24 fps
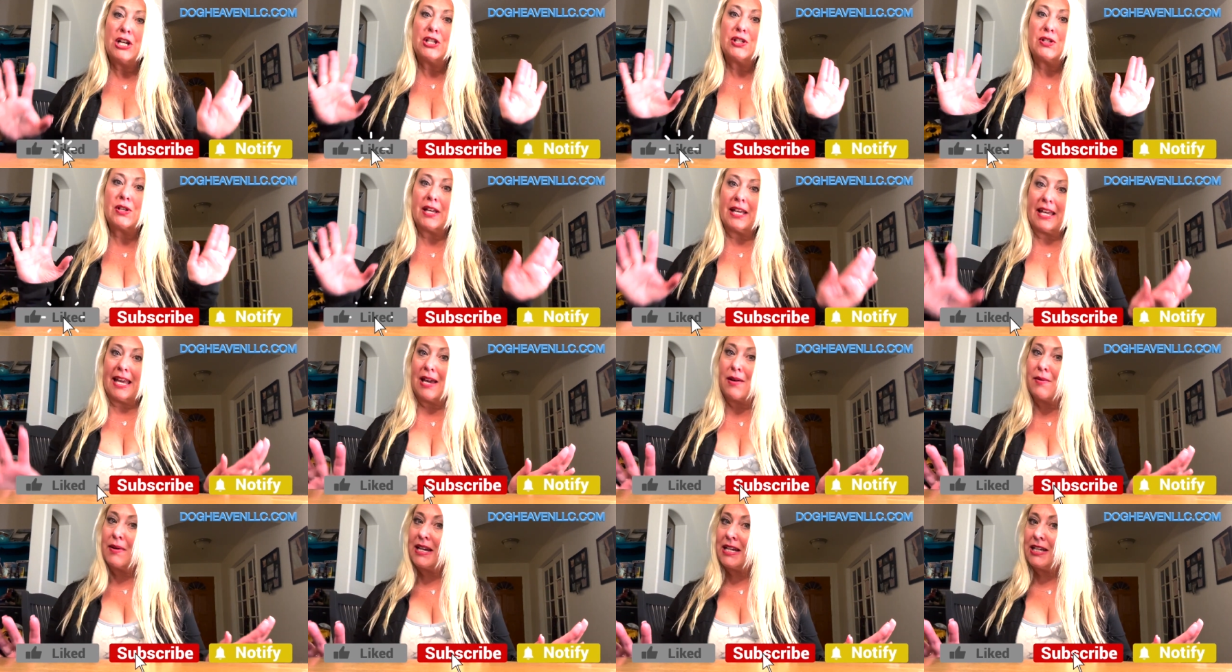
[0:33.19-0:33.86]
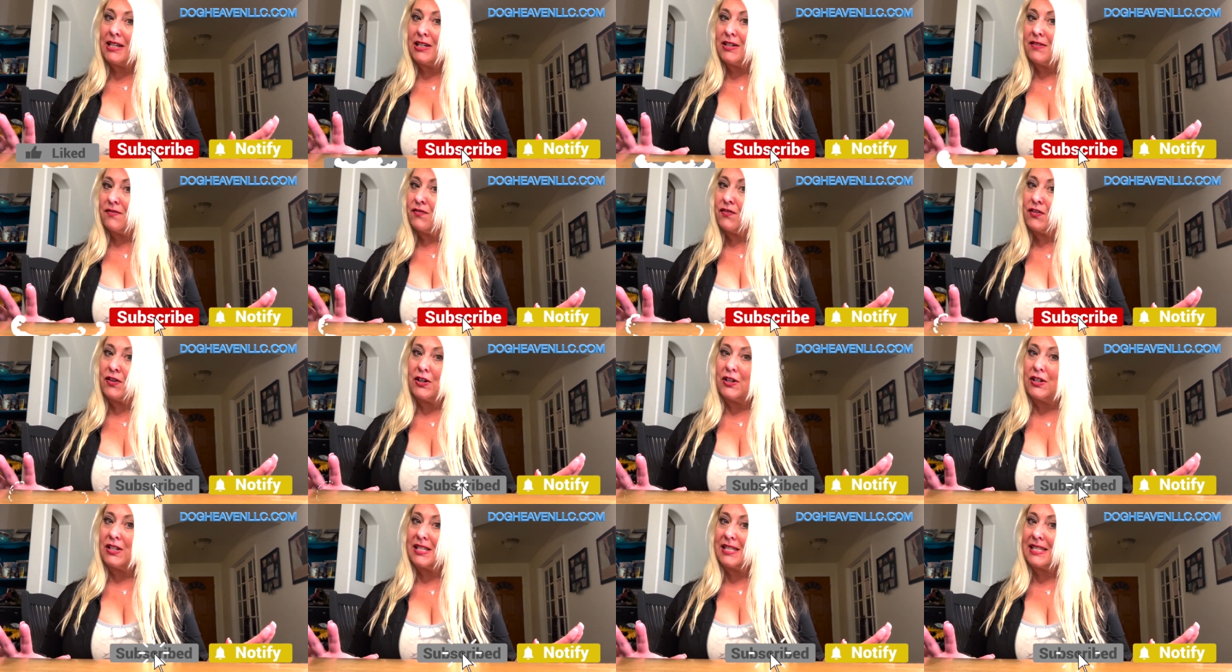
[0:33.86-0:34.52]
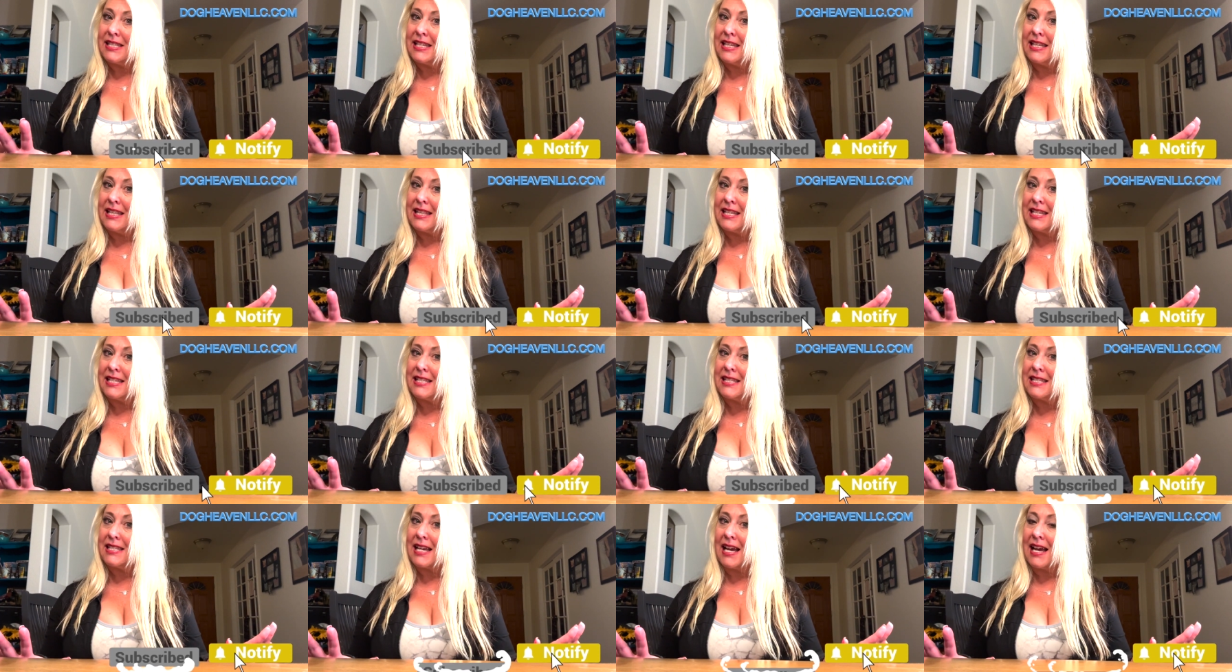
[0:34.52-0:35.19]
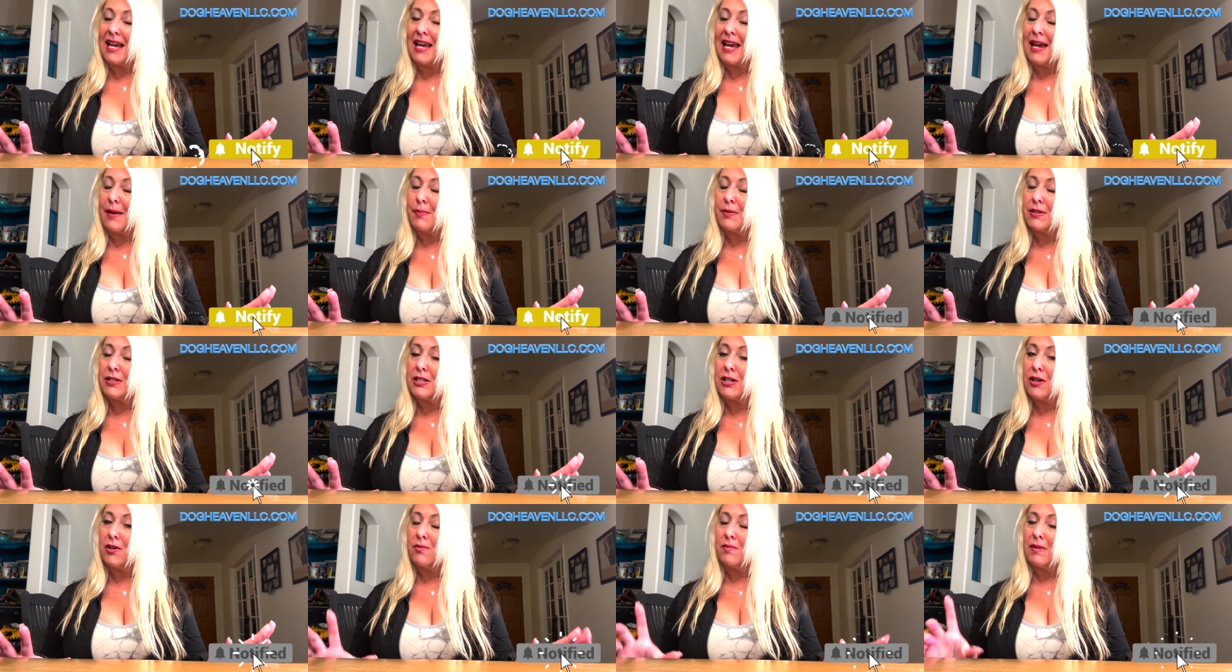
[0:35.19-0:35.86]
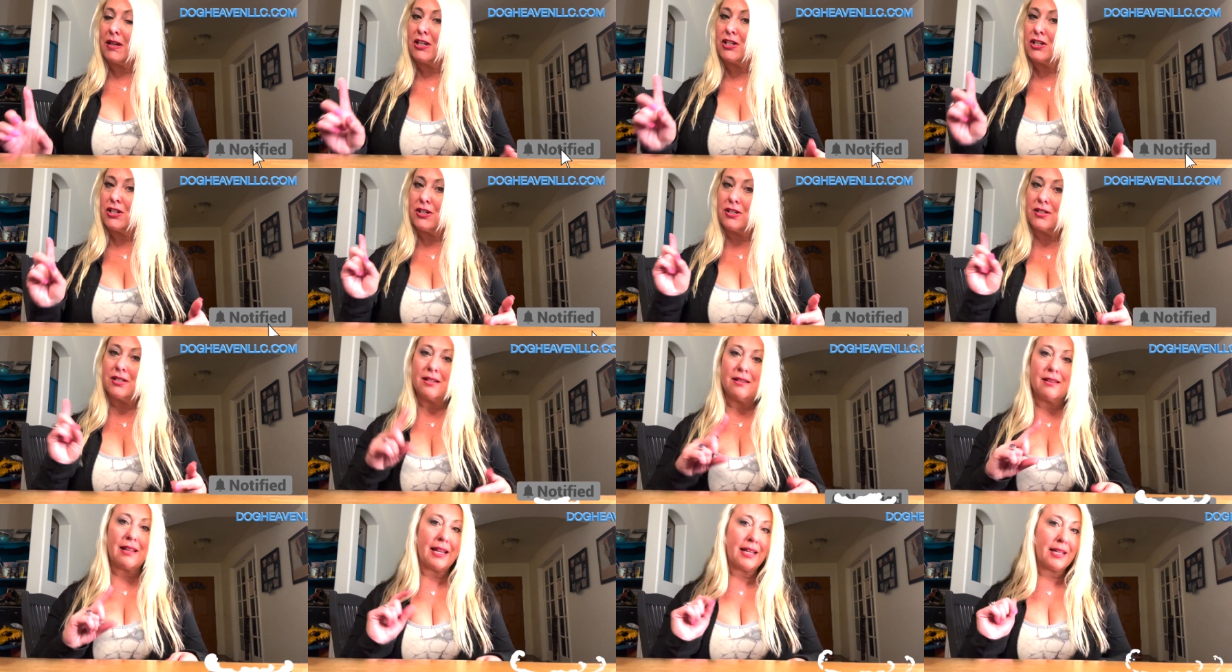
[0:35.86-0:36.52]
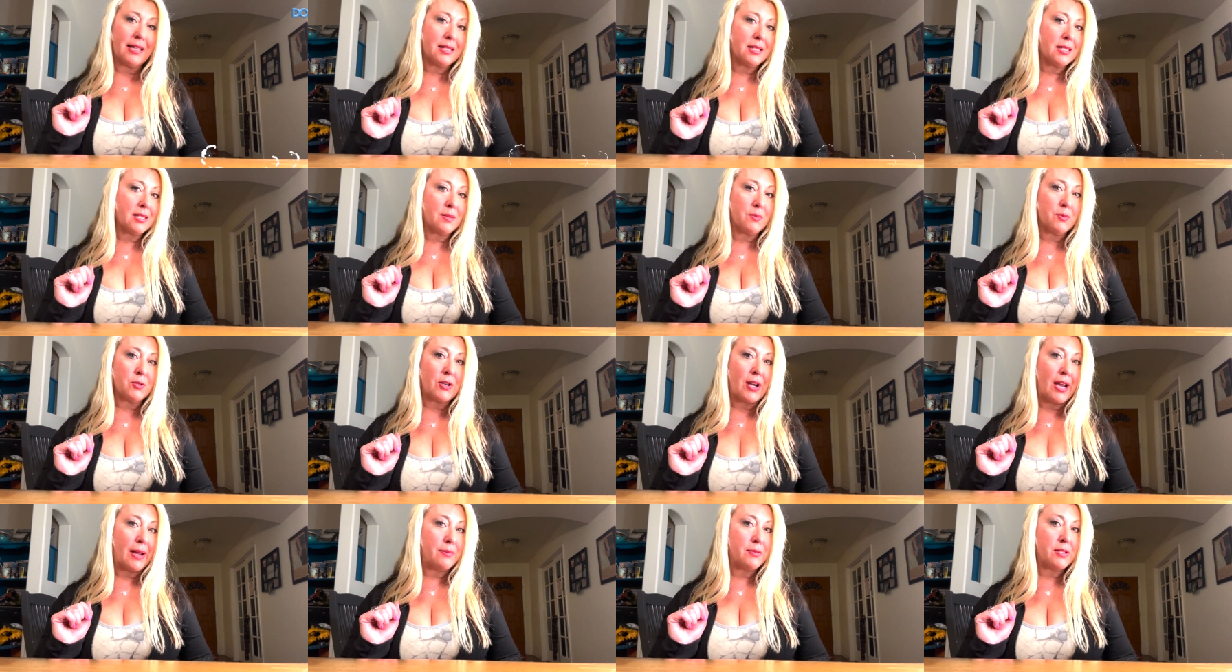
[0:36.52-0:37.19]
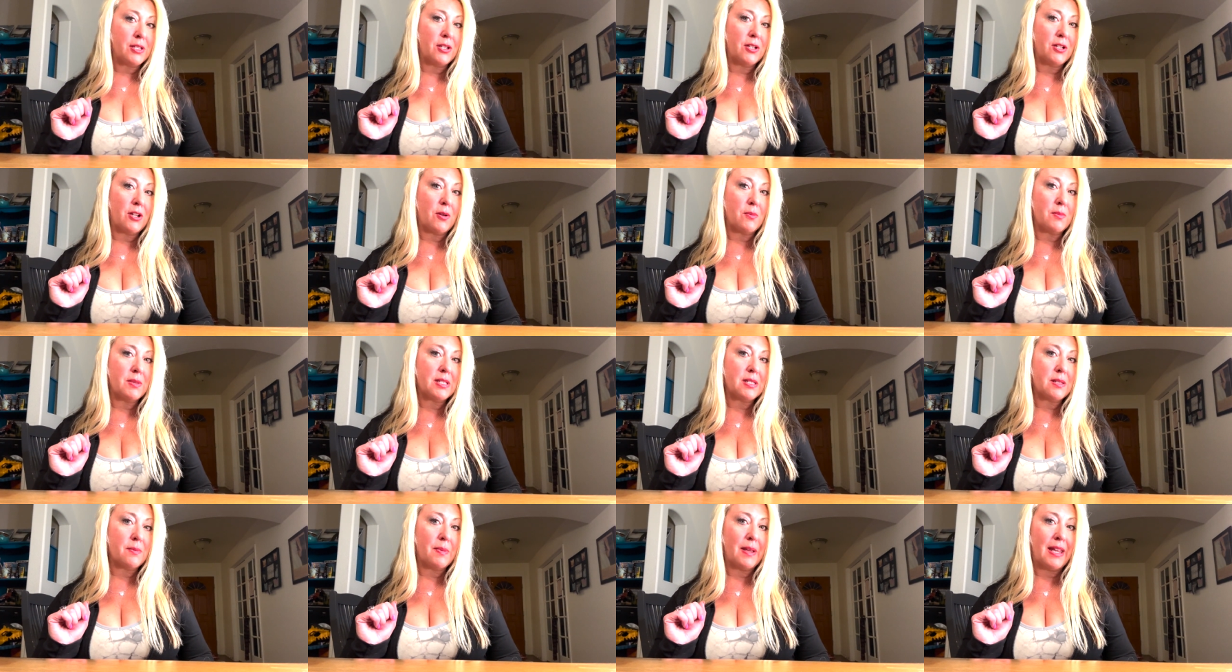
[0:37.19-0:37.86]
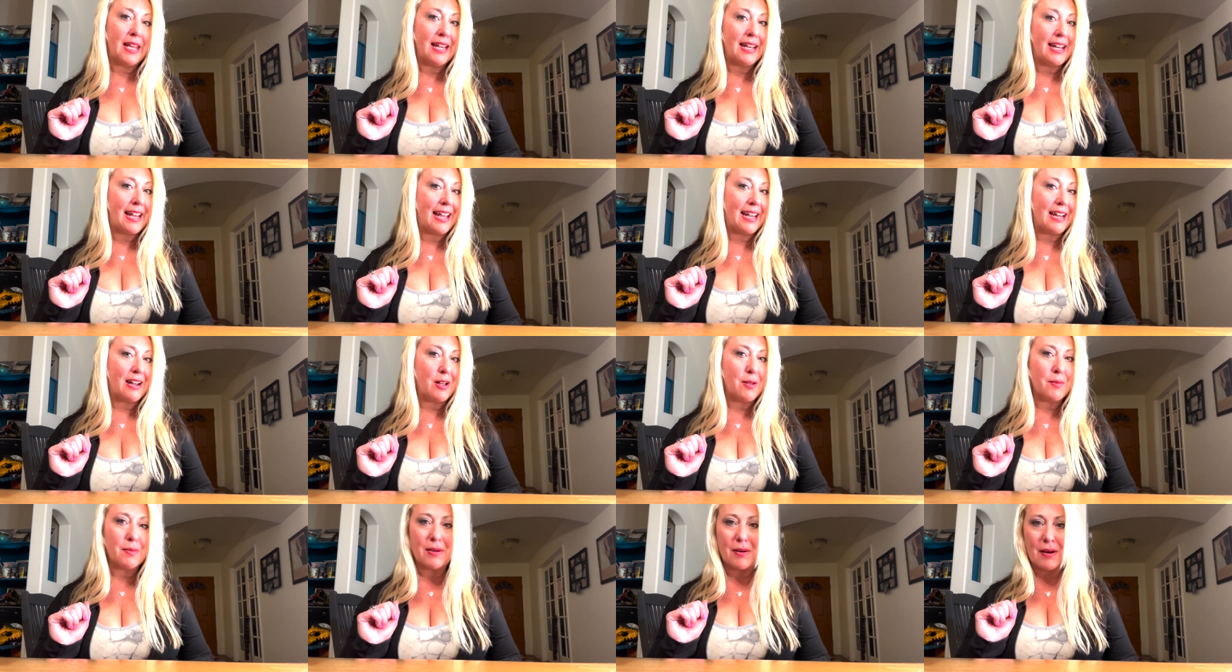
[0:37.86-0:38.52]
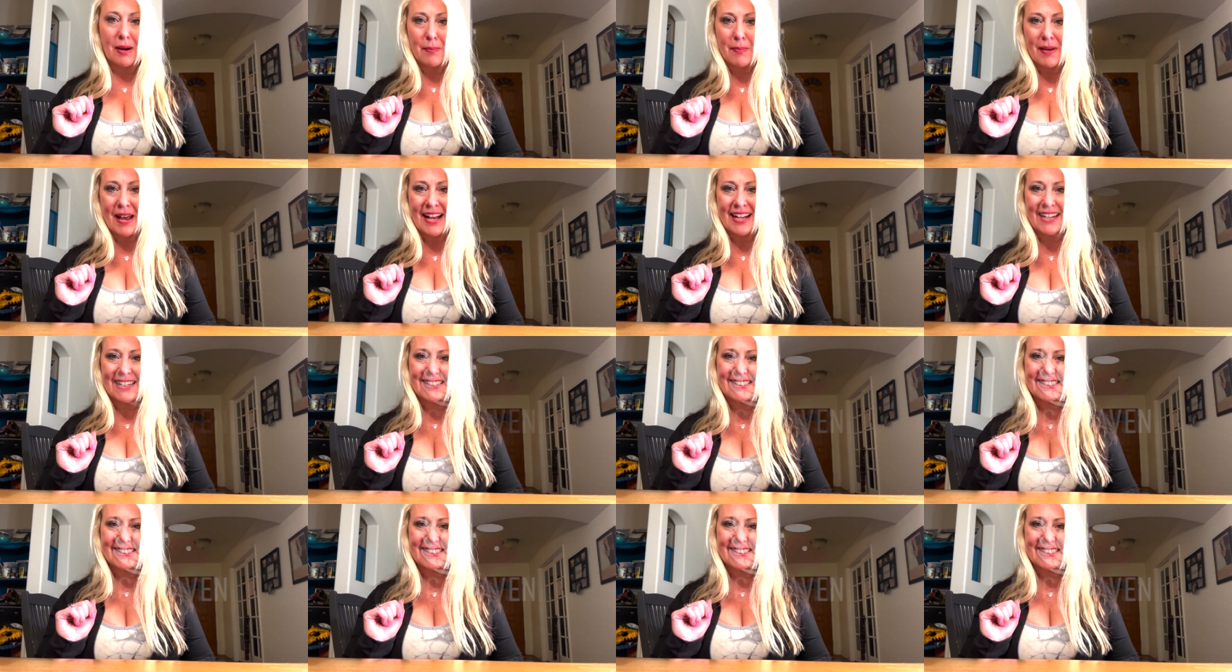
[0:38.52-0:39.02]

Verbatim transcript: So I can't wait for you to see this uh, episode. Make sure to like and subscribe so you don't miss a beat, and I'll be right back.